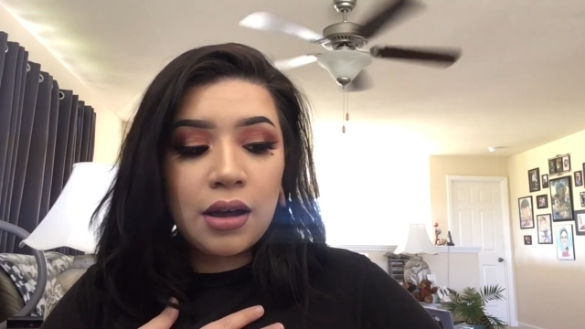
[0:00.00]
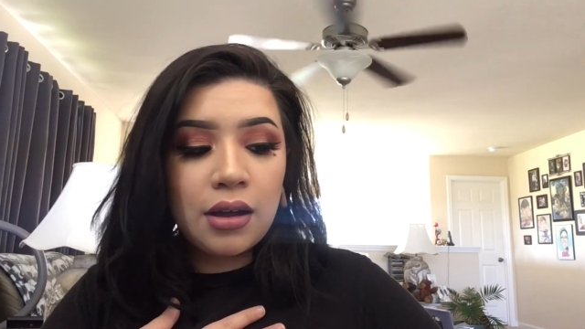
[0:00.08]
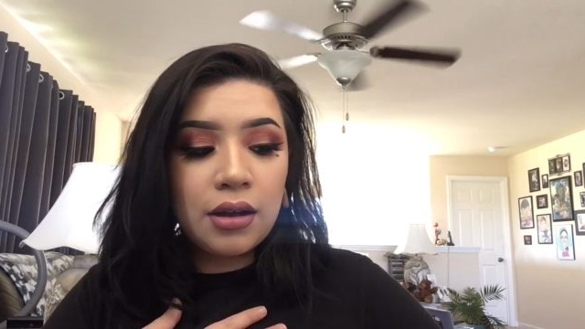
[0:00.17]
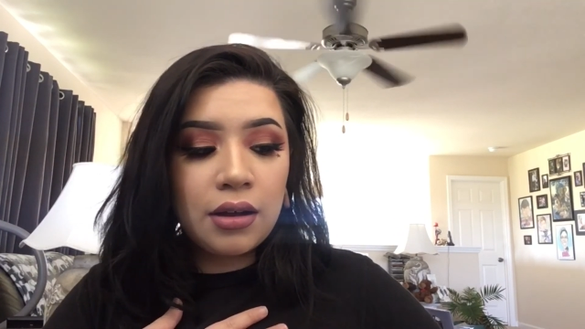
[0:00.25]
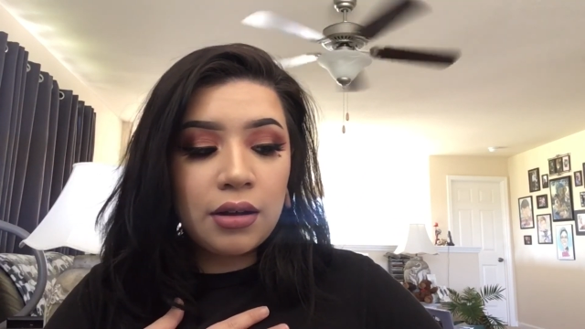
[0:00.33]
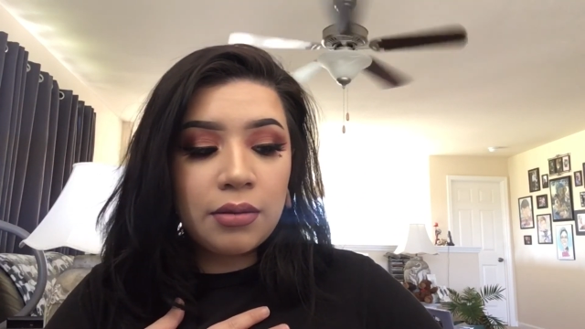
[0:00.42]

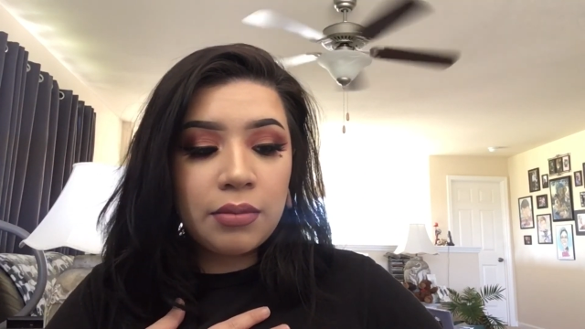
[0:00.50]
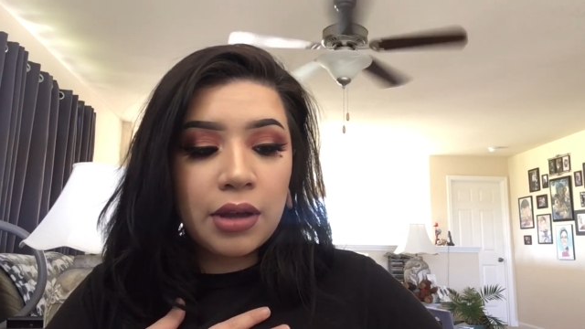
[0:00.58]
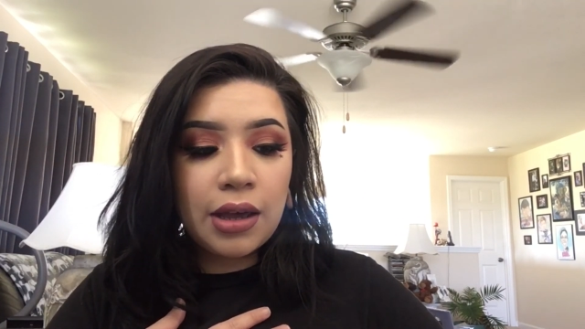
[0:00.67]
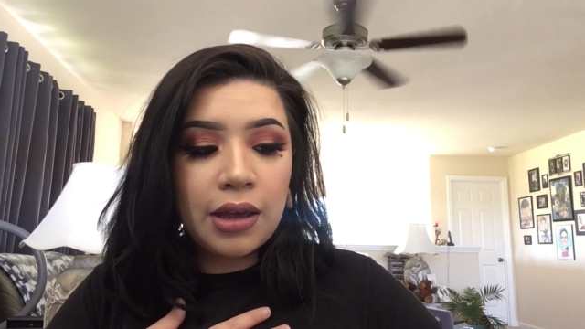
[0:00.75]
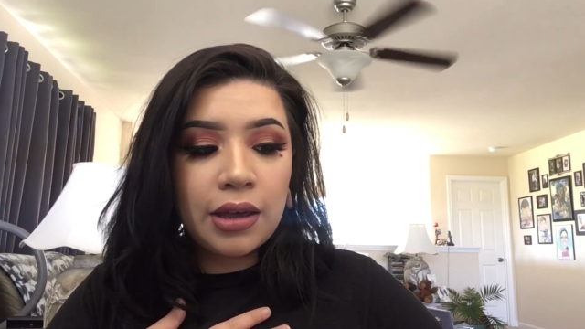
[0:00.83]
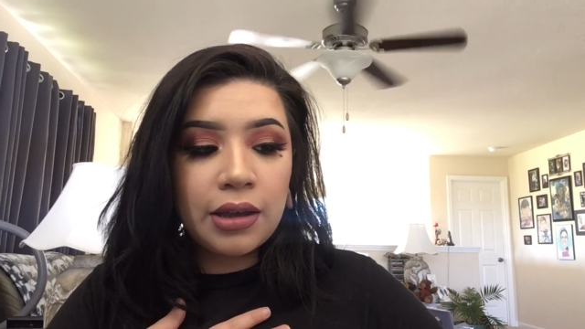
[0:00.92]

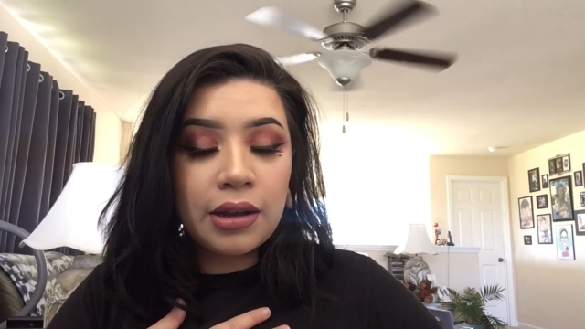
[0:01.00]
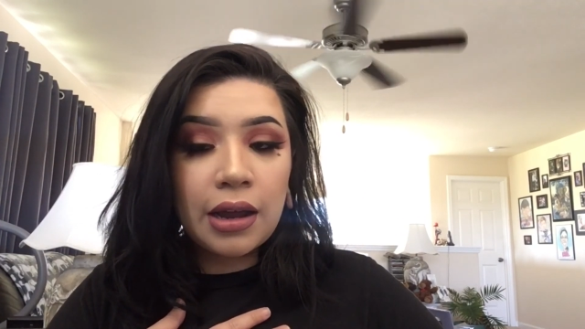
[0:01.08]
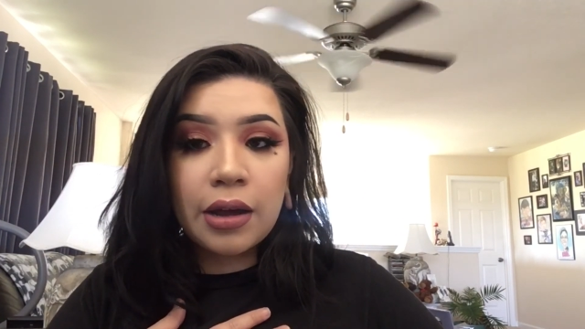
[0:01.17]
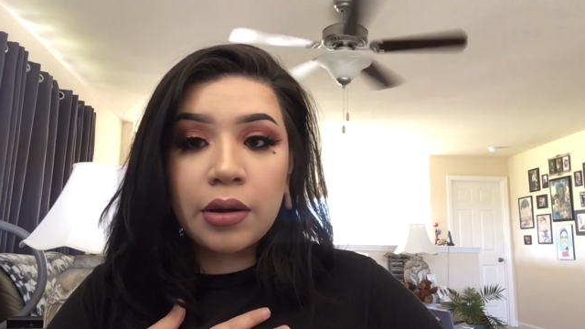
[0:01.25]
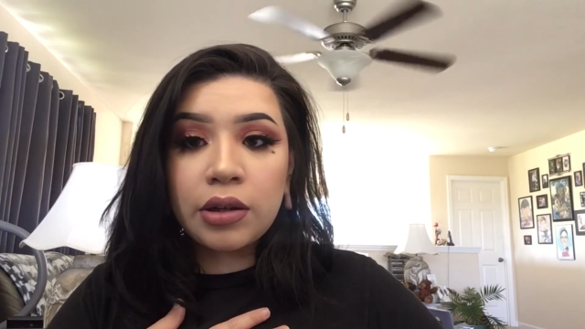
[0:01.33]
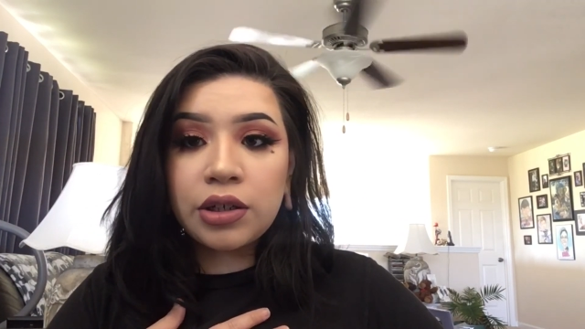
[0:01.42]
And
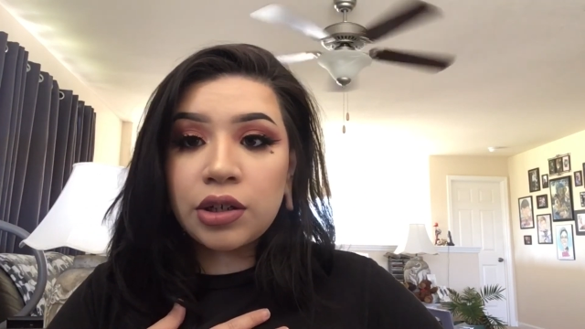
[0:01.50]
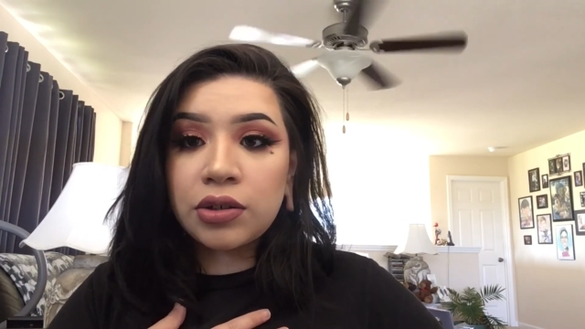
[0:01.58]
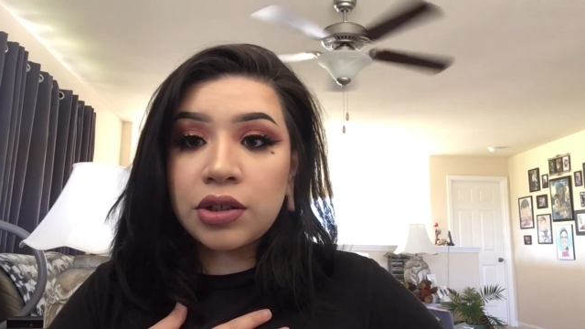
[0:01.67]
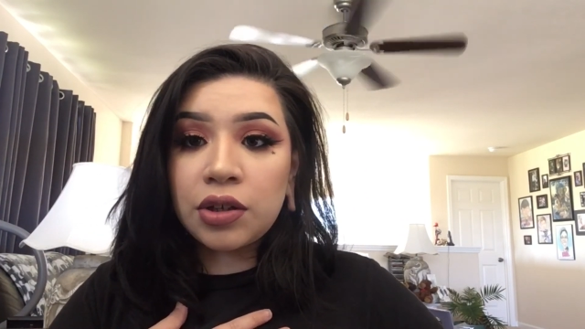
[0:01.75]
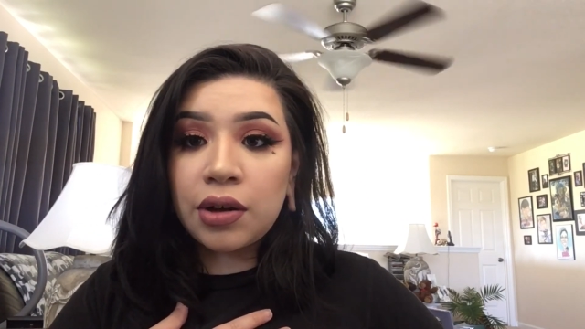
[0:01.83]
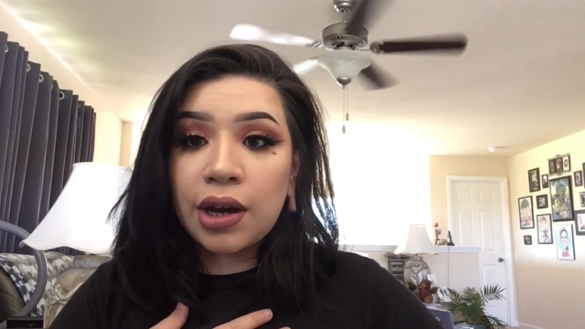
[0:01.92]
I shall see you